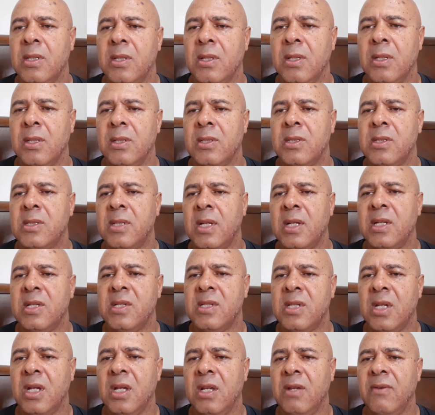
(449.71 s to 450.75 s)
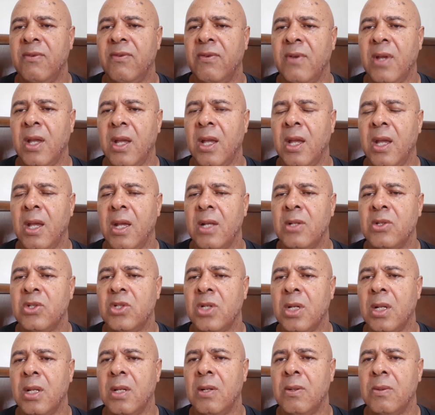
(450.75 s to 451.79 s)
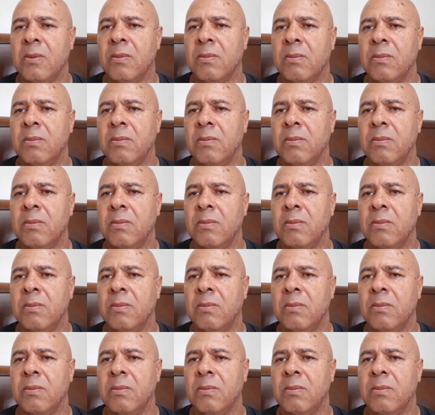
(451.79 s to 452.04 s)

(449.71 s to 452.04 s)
stay safe and shalom.